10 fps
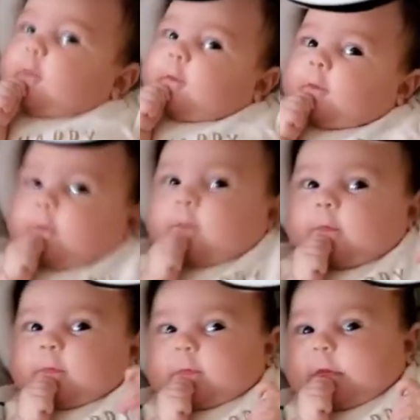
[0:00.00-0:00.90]
We have
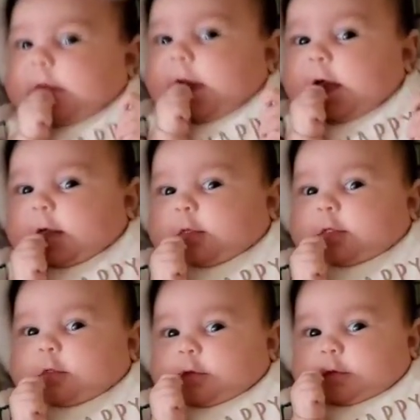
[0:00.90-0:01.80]
pacifier to
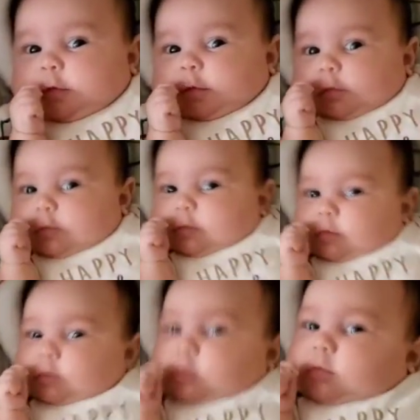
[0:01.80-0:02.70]
use.
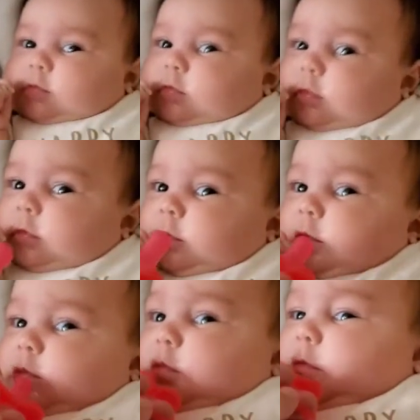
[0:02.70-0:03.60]
Yes, we will
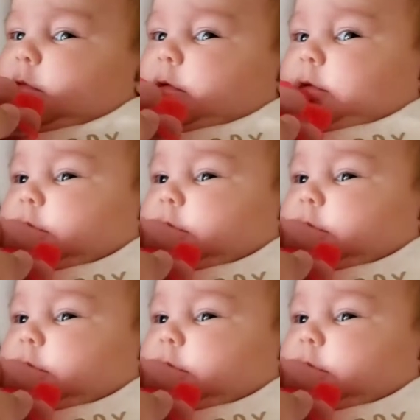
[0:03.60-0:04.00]
not use the,